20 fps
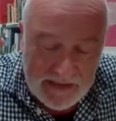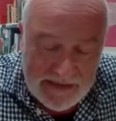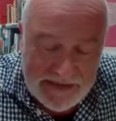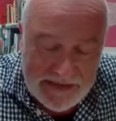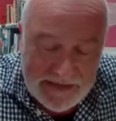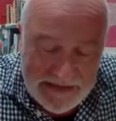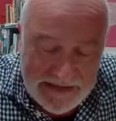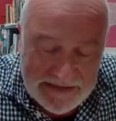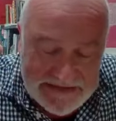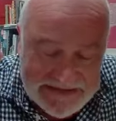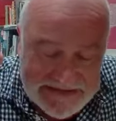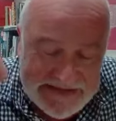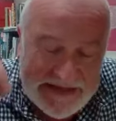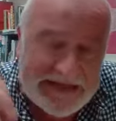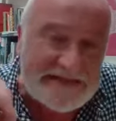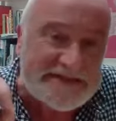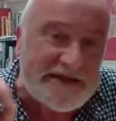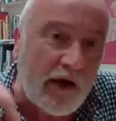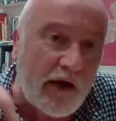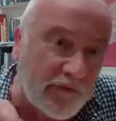he, he
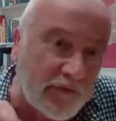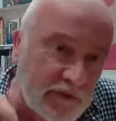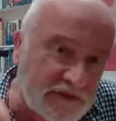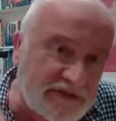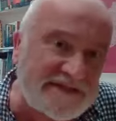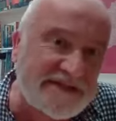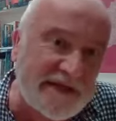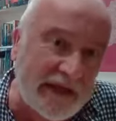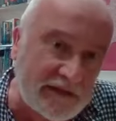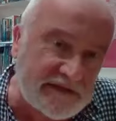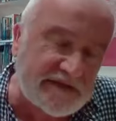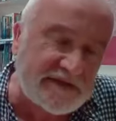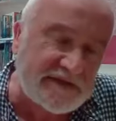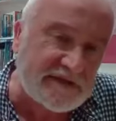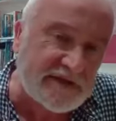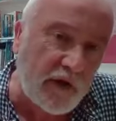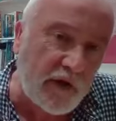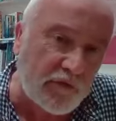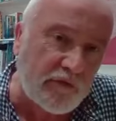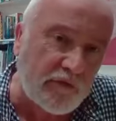sees other
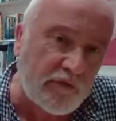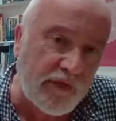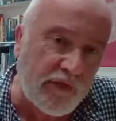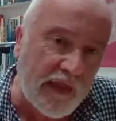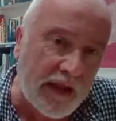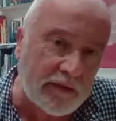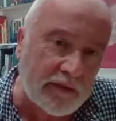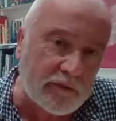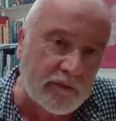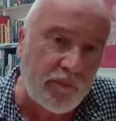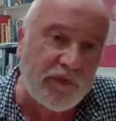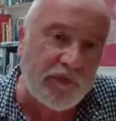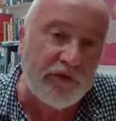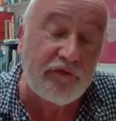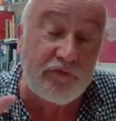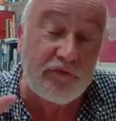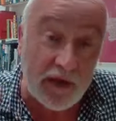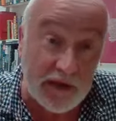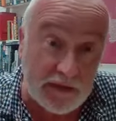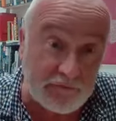senses other than the
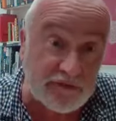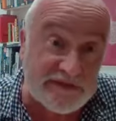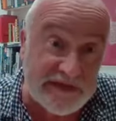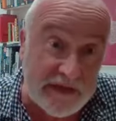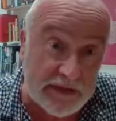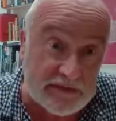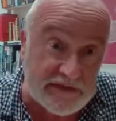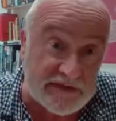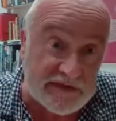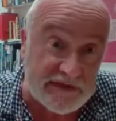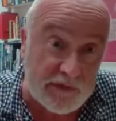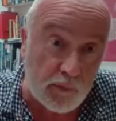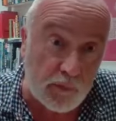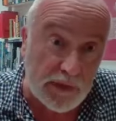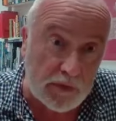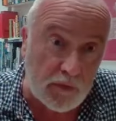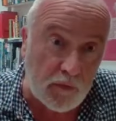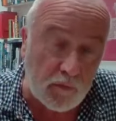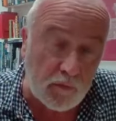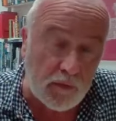five senses that
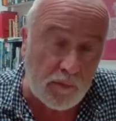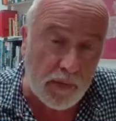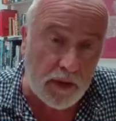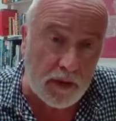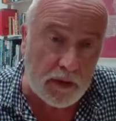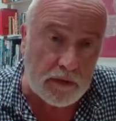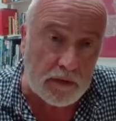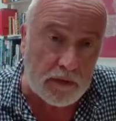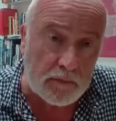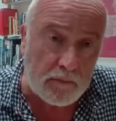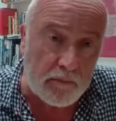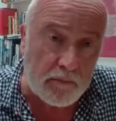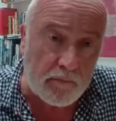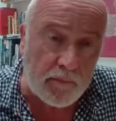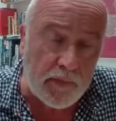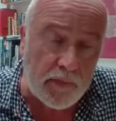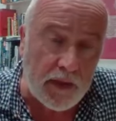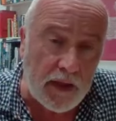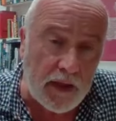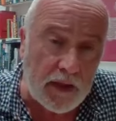we know about.
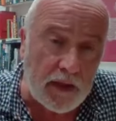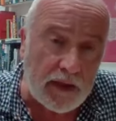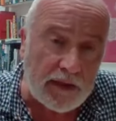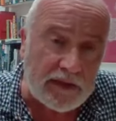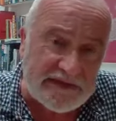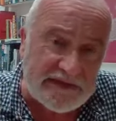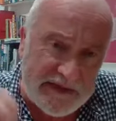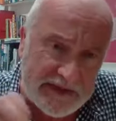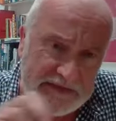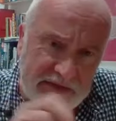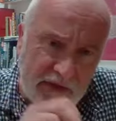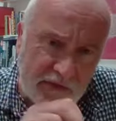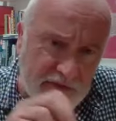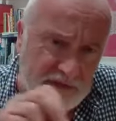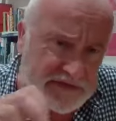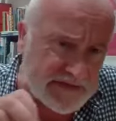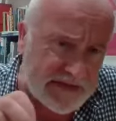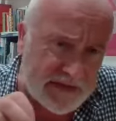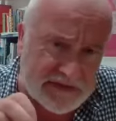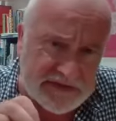He sees
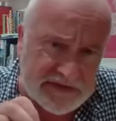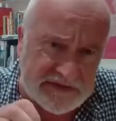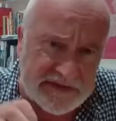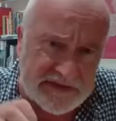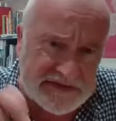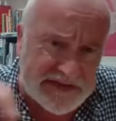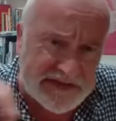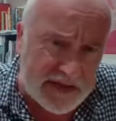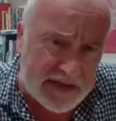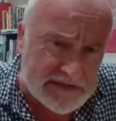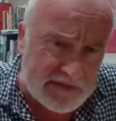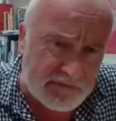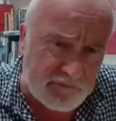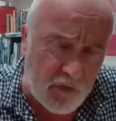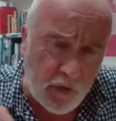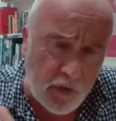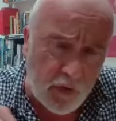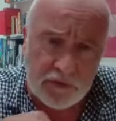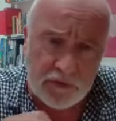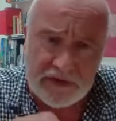other senses, a sense of
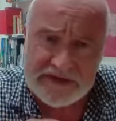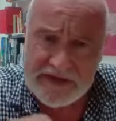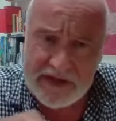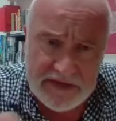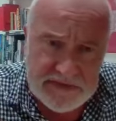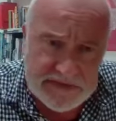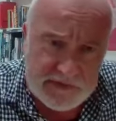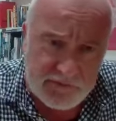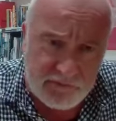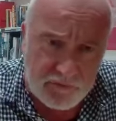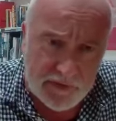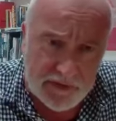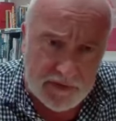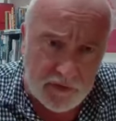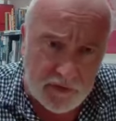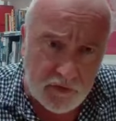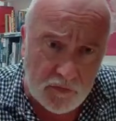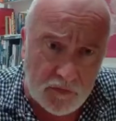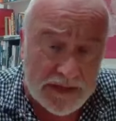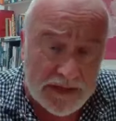honor, a sense of
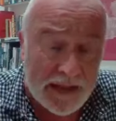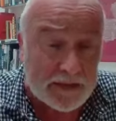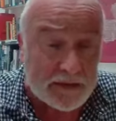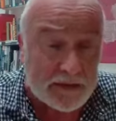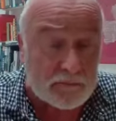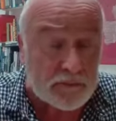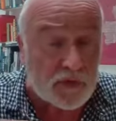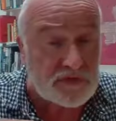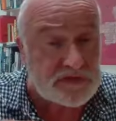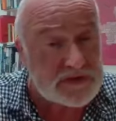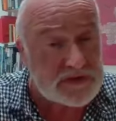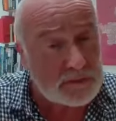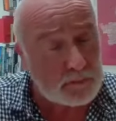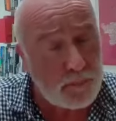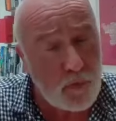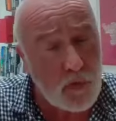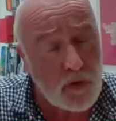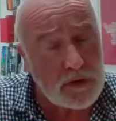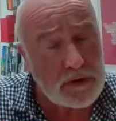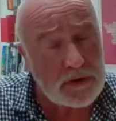ridicule, and most
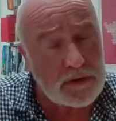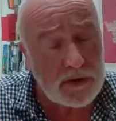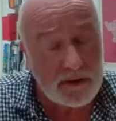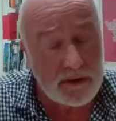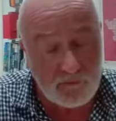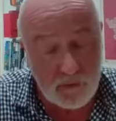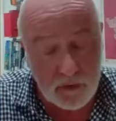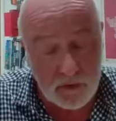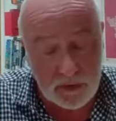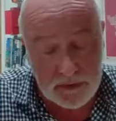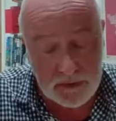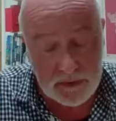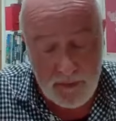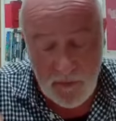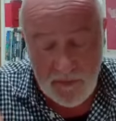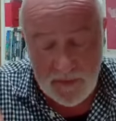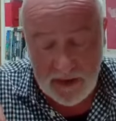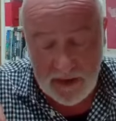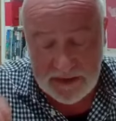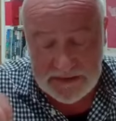importantly of all,
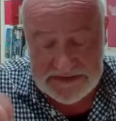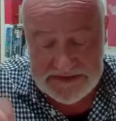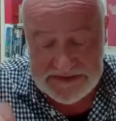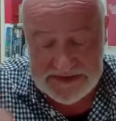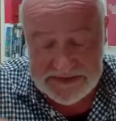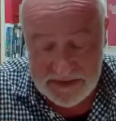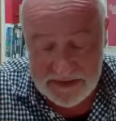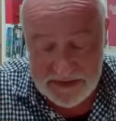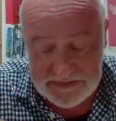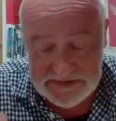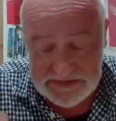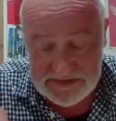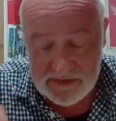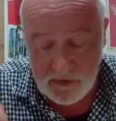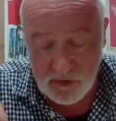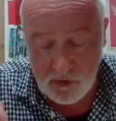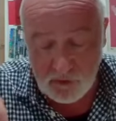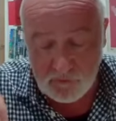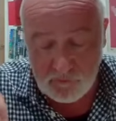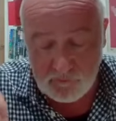a
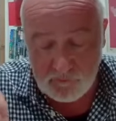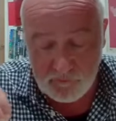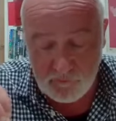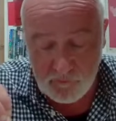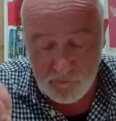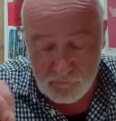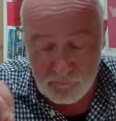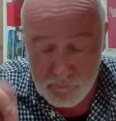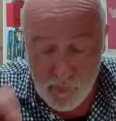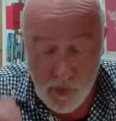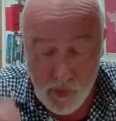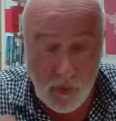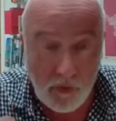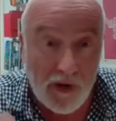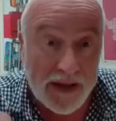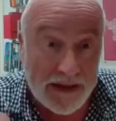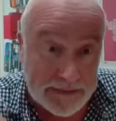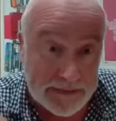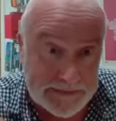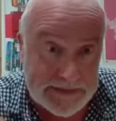sense of
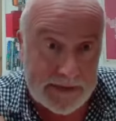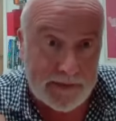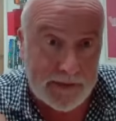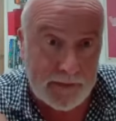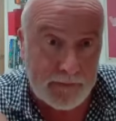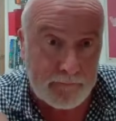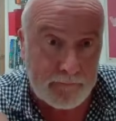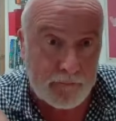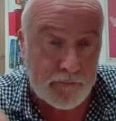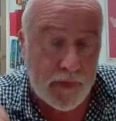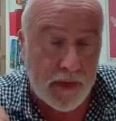morality.